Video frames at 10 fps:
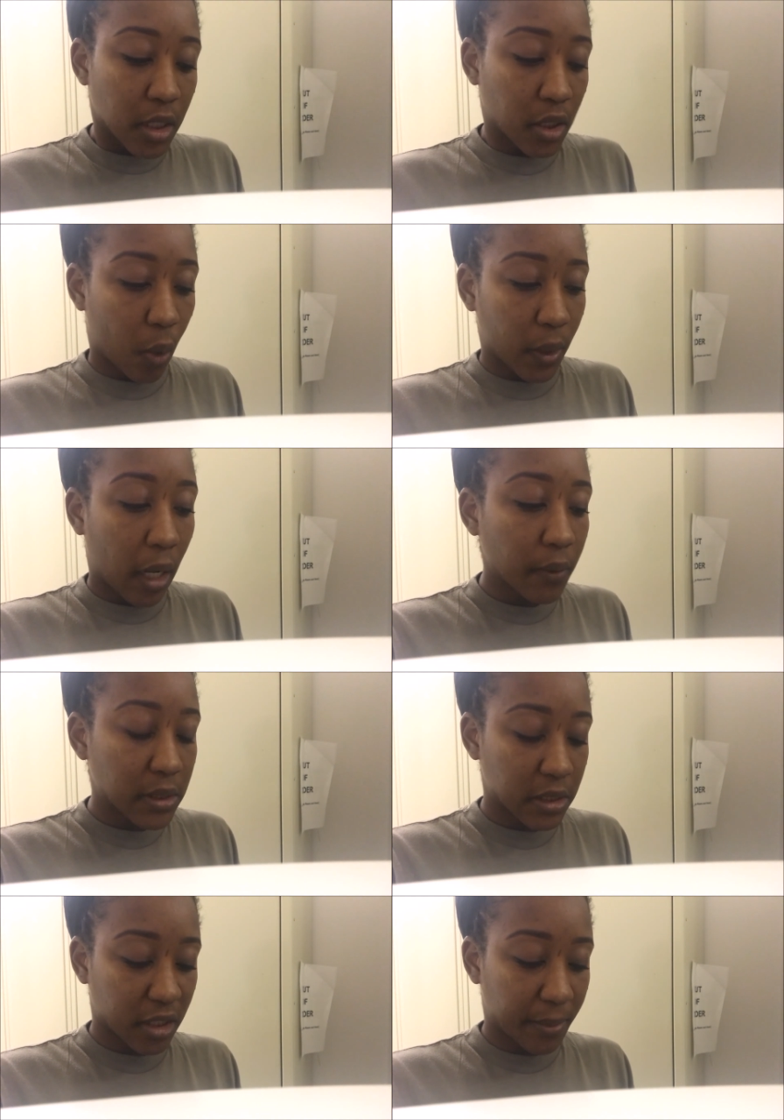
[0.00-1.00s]
So when I was
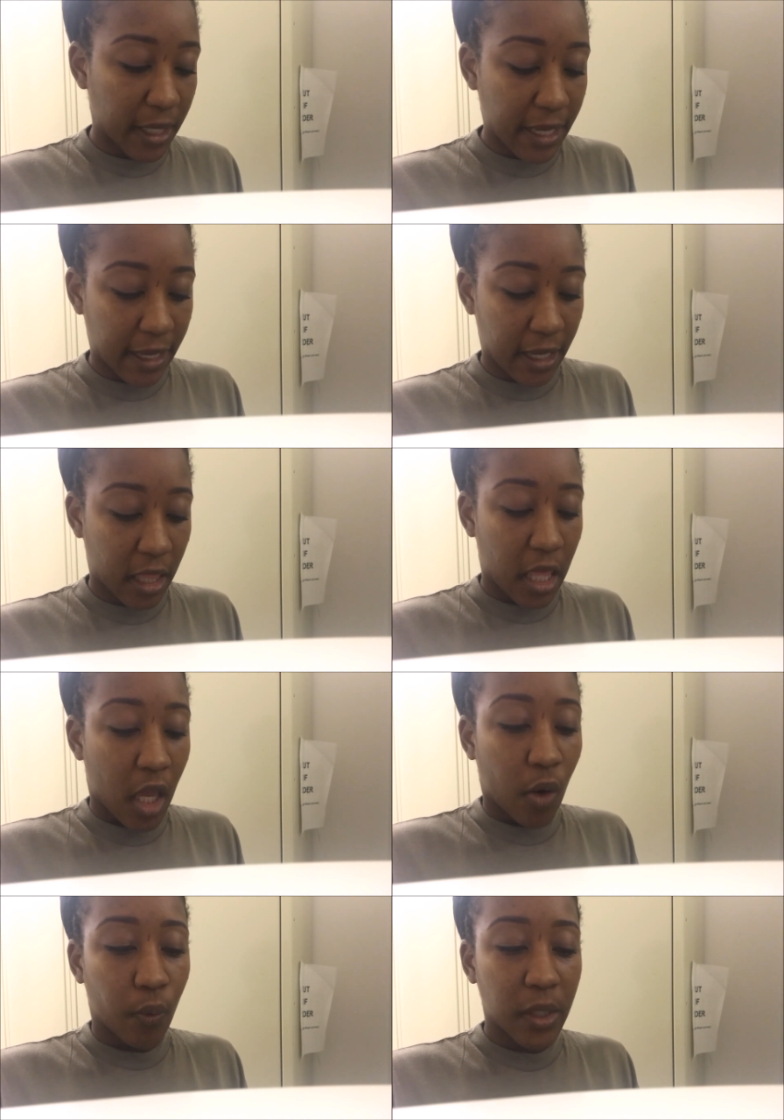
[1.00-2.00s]
in Japan,
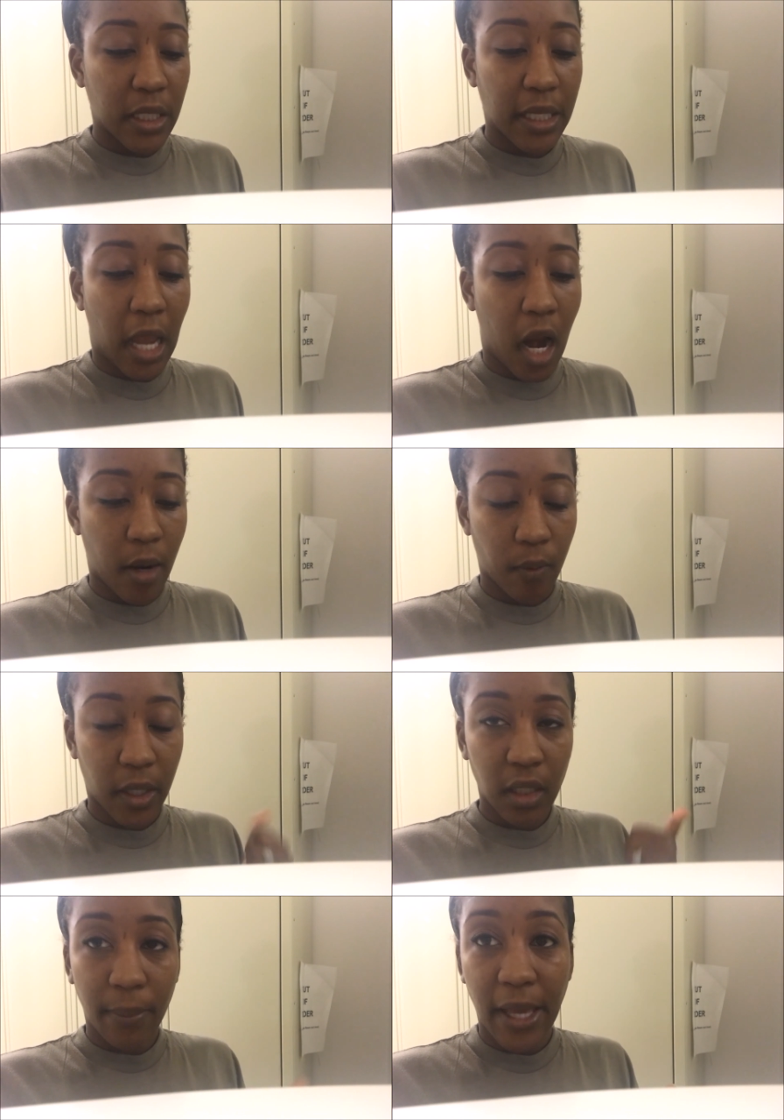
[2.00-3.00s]
we get our
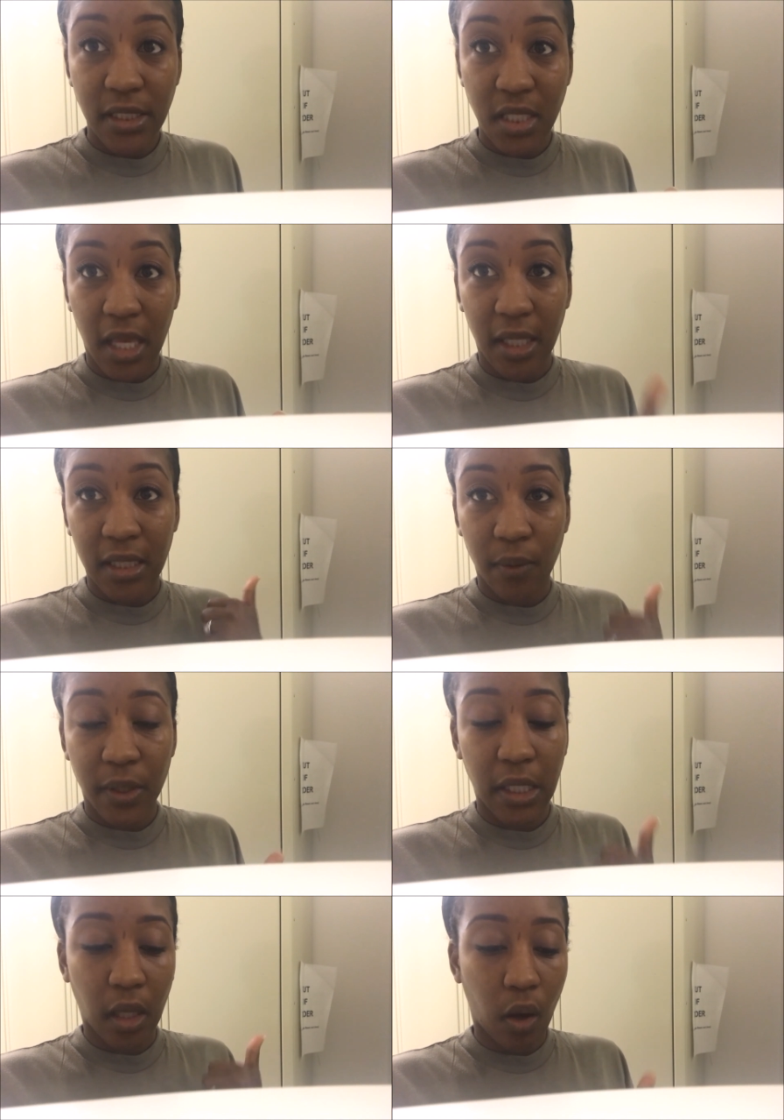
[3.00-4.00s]
regular paycheck and then we
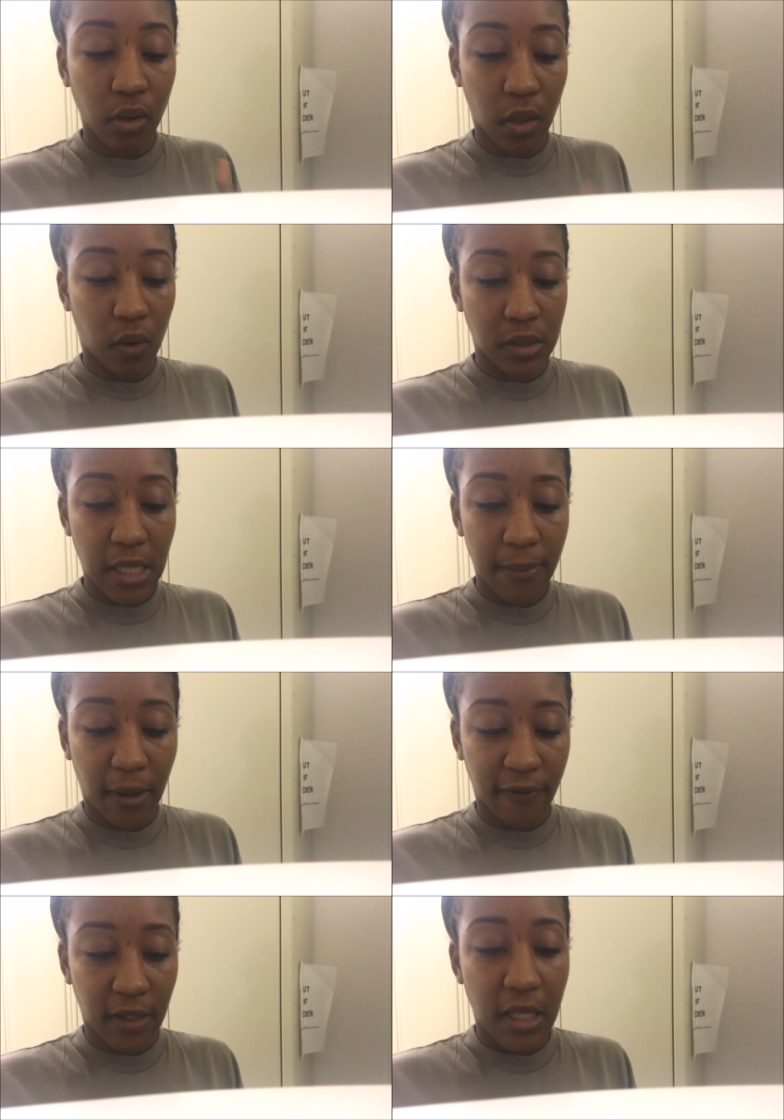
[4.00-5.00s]
get COLA on top
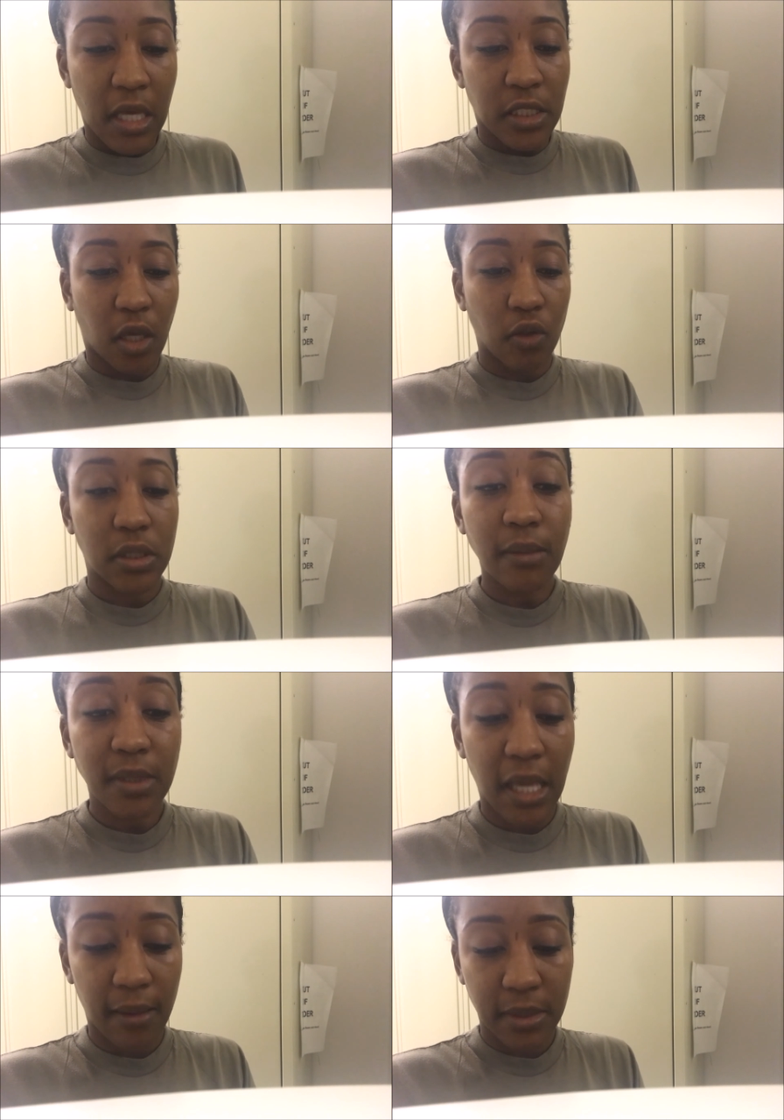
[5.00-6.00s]
of it. So
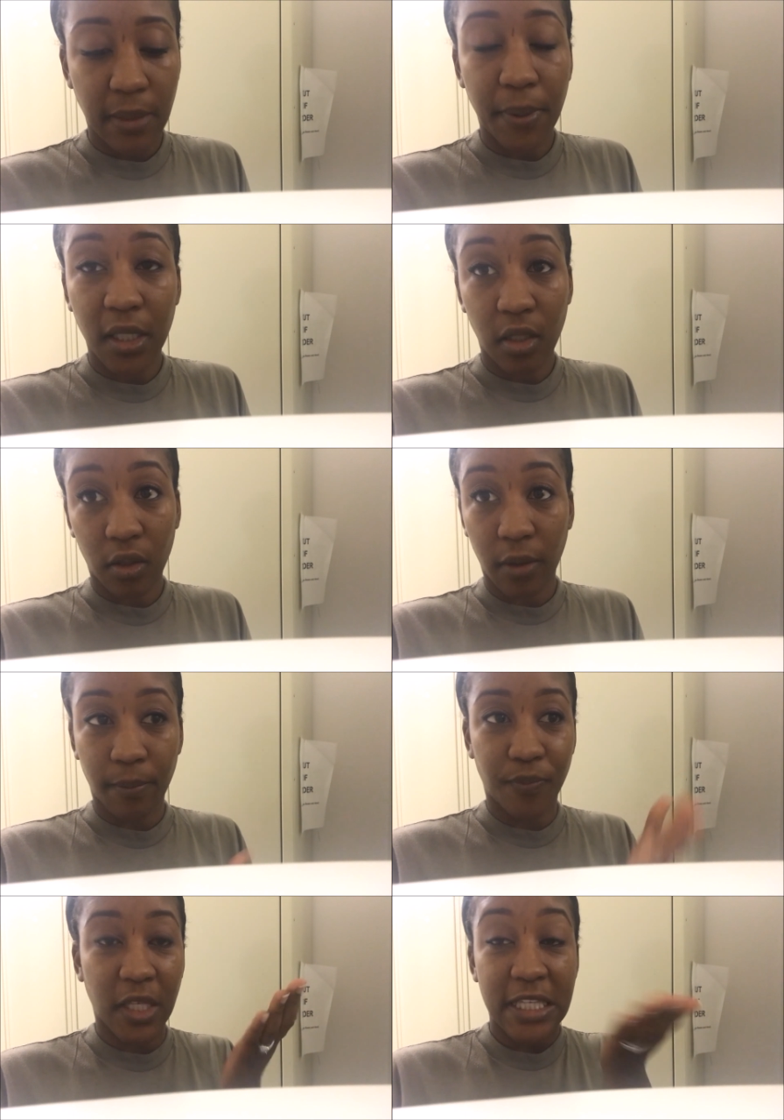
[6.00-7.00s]
sometimes, depending
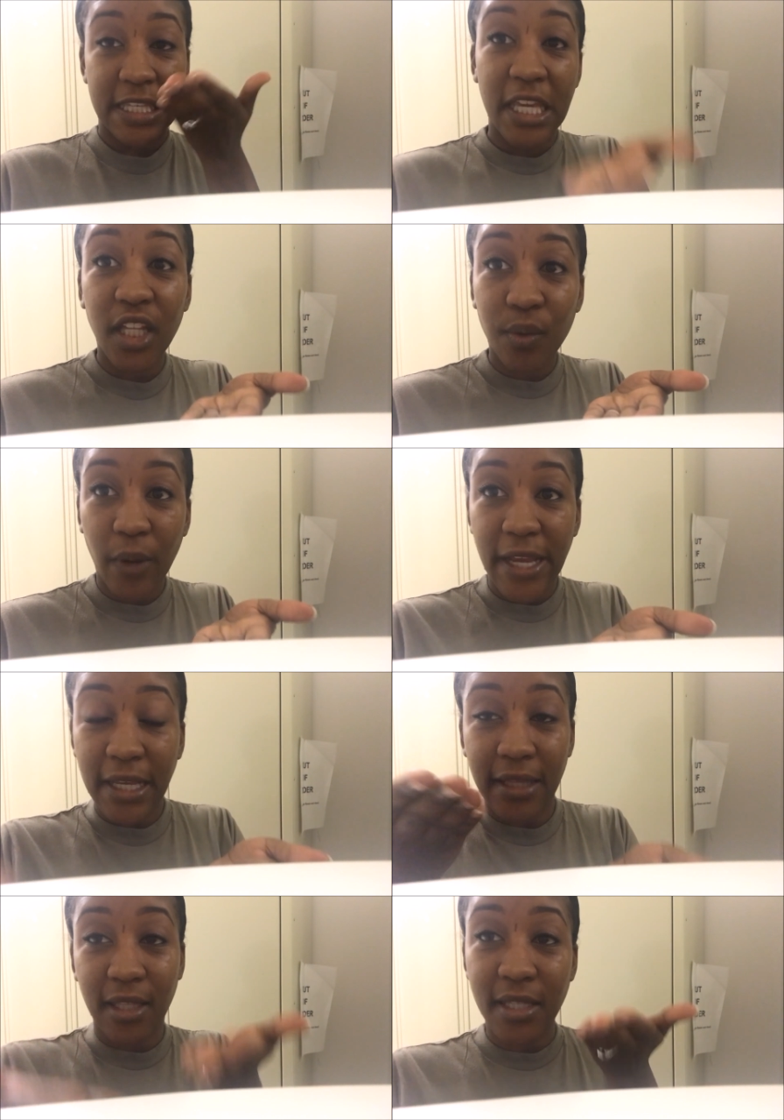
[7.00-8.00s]
on the yen rate
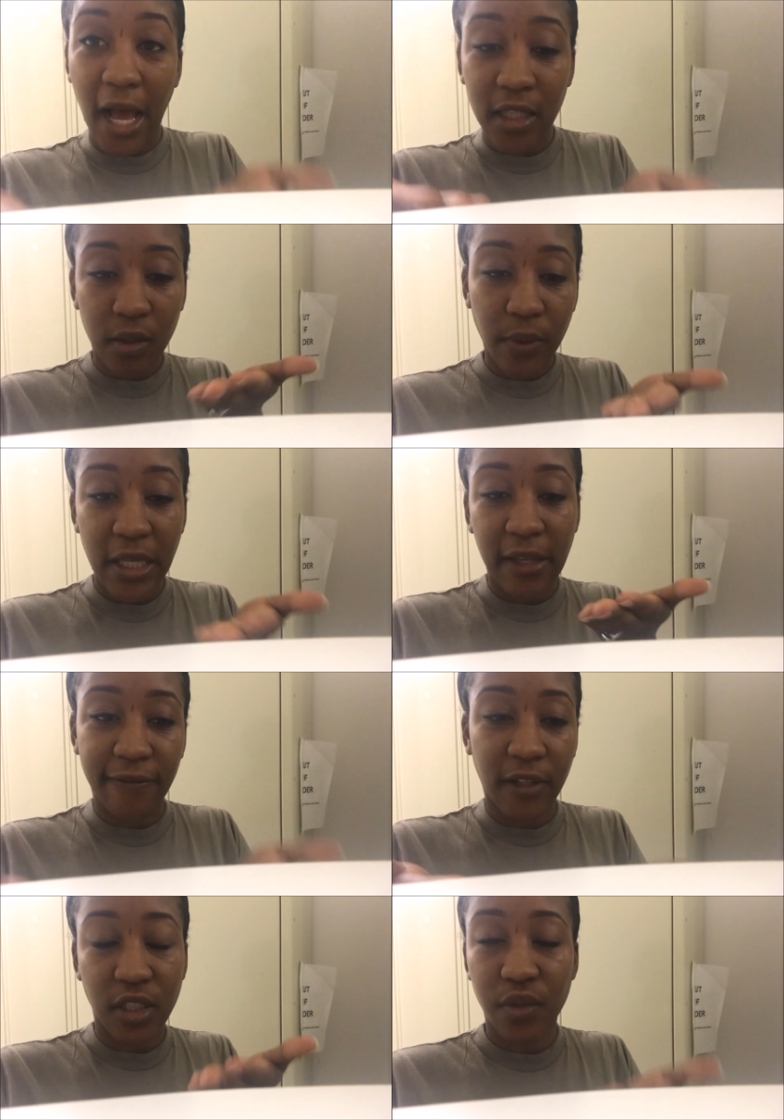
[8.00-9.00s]
and the dollar rate, it
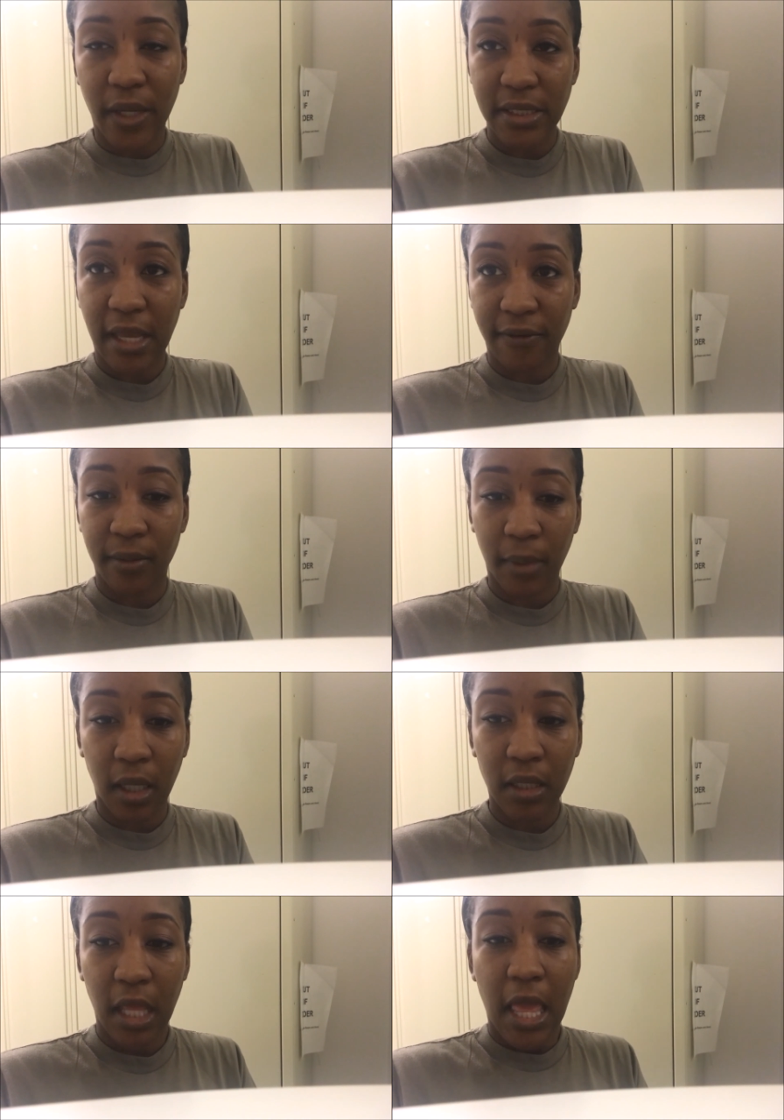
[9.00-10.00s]
fluctuates every
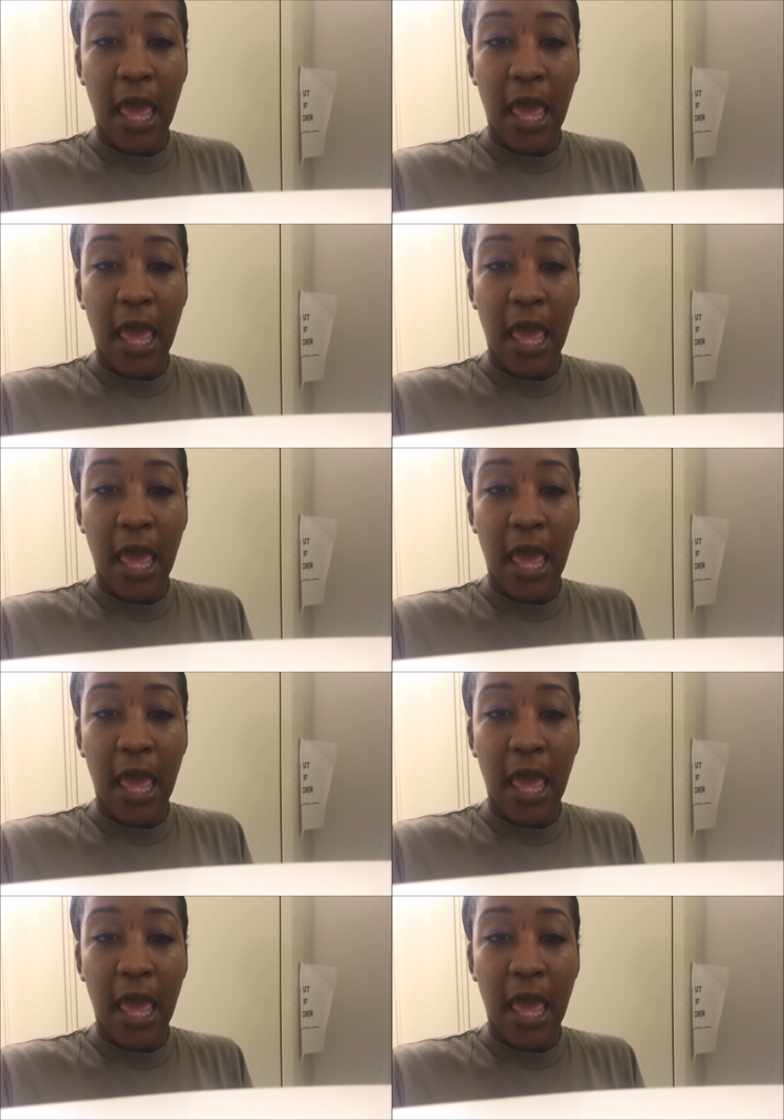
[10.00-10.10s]
month.